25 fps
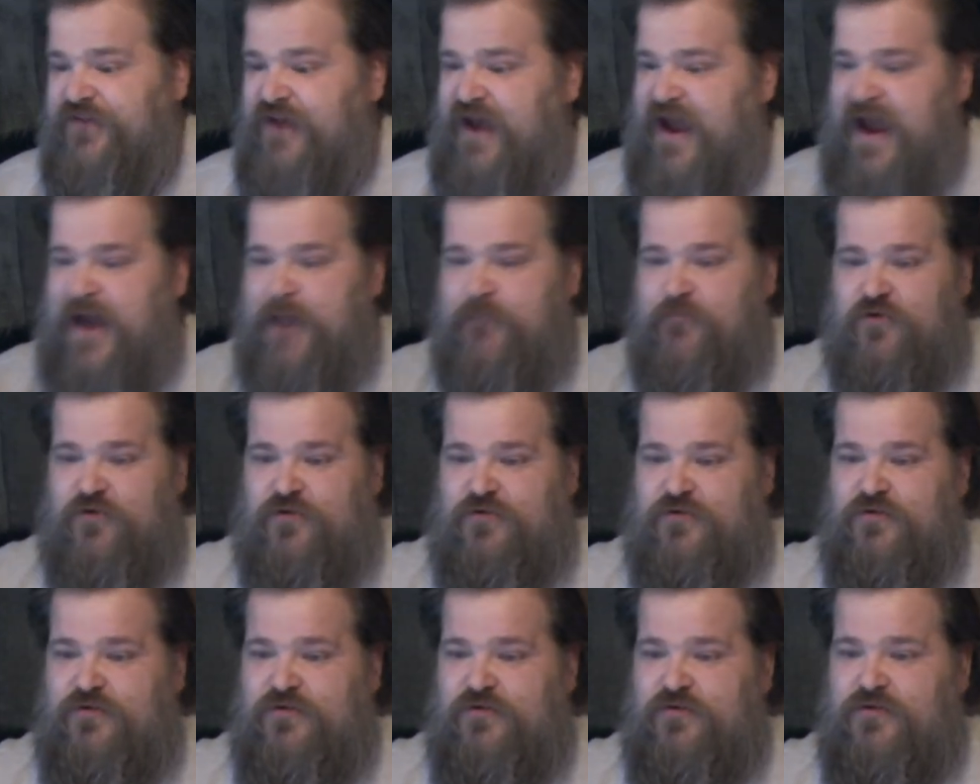
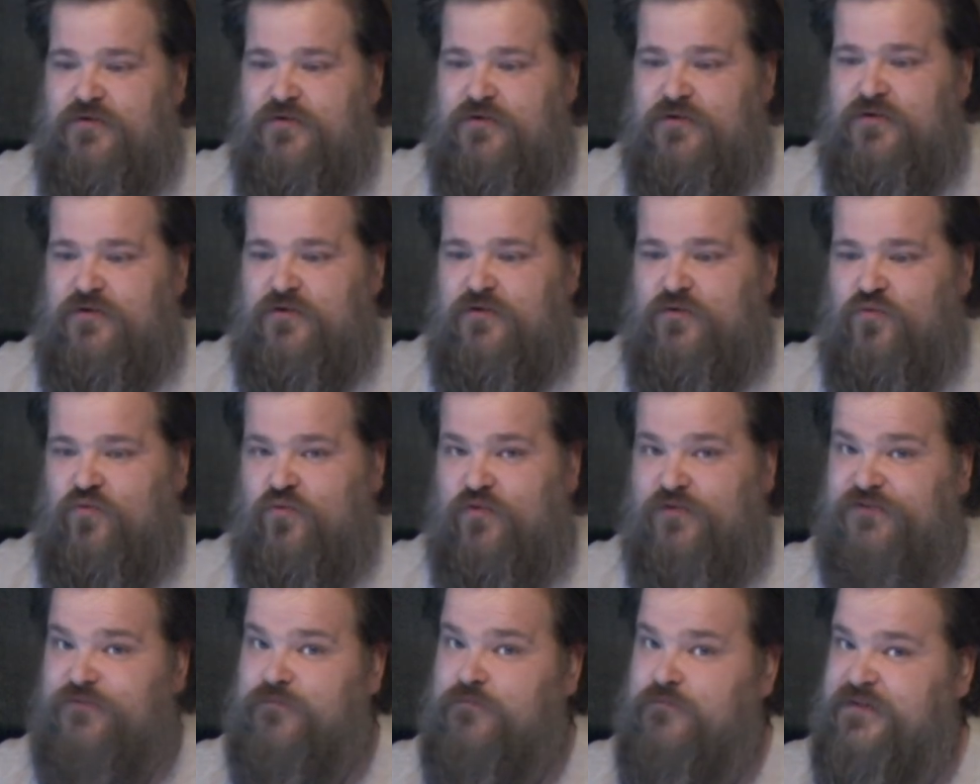hammer
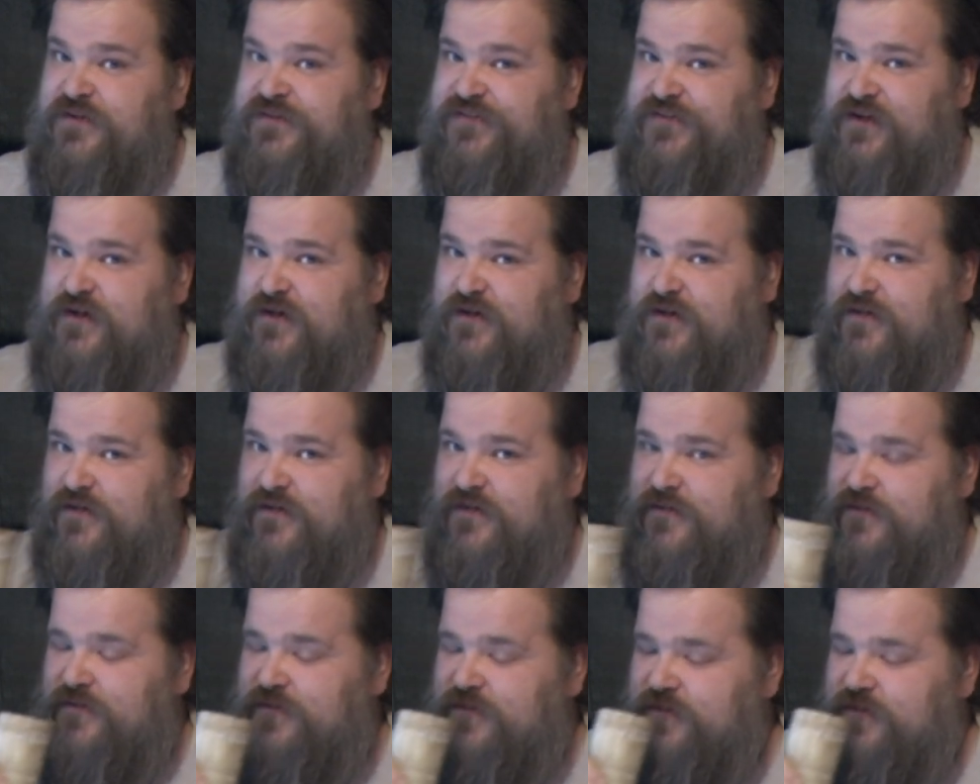was missing.